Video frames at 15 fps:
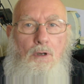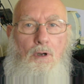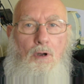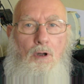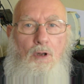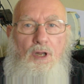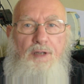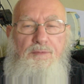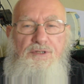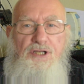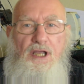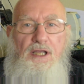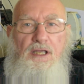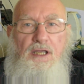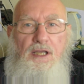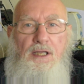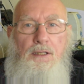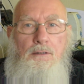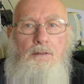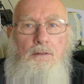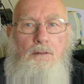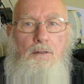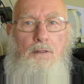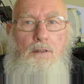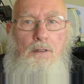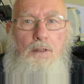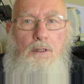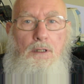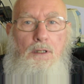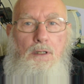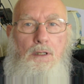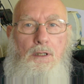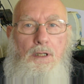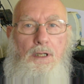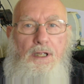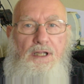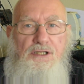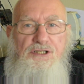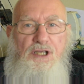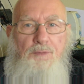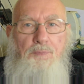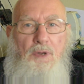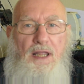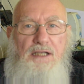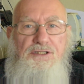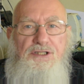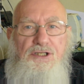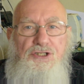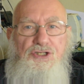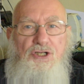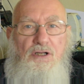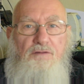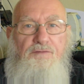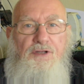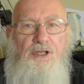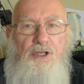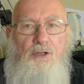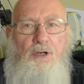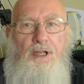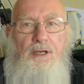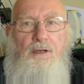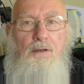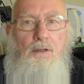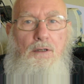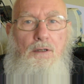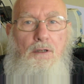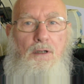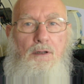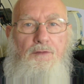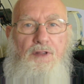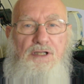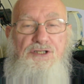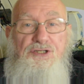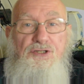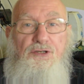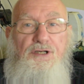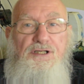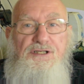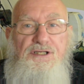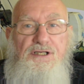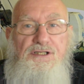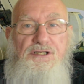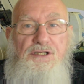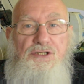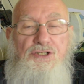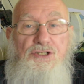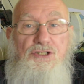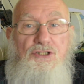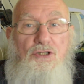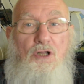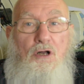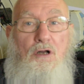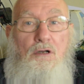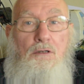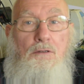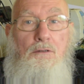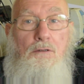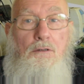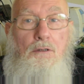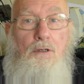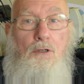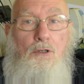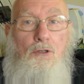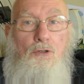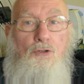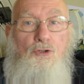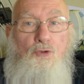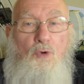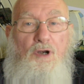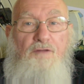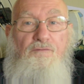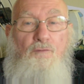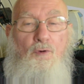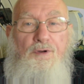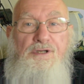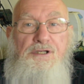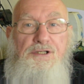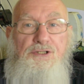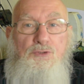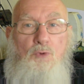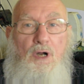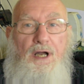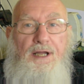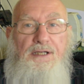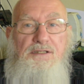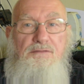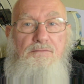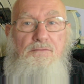All I'm taking is a plastic shelving unit that's 36 inches long, 24 inches wide,